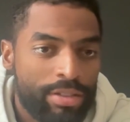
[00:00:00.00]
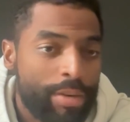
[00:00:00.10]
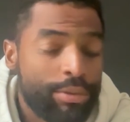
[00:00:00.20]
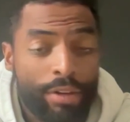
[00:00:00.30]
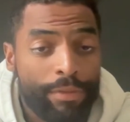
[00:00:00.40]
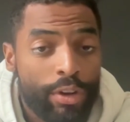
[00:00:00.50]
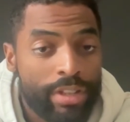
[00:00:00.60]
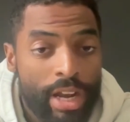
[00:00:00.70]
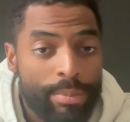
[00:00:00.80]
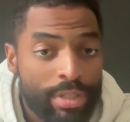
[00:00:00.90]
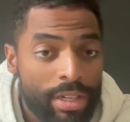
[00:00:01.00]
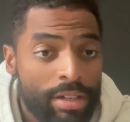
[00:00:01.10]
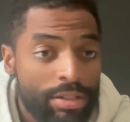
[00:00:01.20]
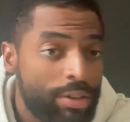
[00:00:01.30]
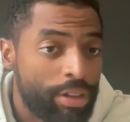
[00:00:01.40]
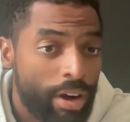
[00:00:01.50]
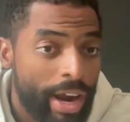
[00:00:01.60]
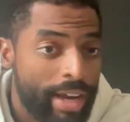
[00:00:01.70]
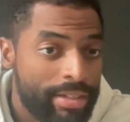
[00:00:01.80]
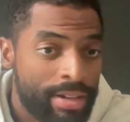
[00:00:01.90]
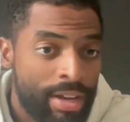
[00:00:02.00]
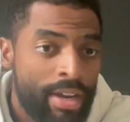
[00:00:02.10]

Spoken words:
So that was our first time seeing us on the grass,